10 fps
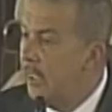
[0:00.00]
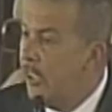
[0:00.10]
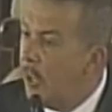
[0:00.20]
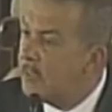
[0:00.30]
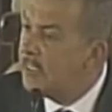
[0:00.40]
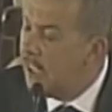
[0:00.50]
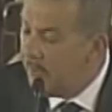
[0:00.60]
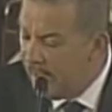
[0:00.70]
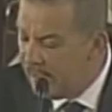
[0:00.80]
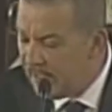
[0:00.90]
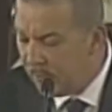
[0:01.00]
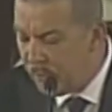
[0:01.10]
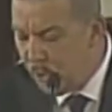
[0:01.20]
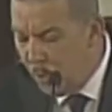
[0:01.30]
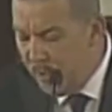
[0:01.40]
the observance of
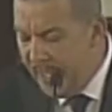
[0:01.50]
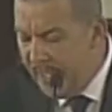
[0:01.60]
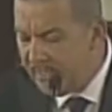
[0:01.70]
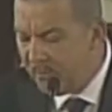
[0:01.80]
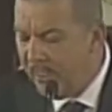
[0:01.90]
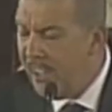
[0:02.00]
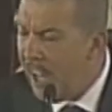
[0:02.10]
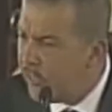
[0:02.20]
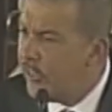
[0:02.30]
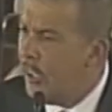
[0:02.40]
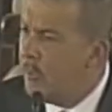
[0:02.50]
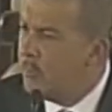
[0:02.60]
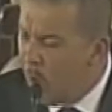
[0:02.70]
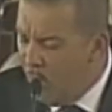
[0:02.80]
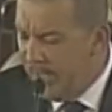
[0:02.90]
2 days of national
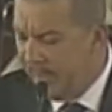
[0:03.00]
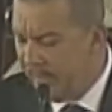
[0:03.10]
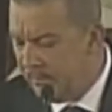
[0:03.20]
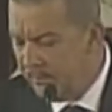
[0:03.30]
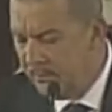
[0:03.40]
mourning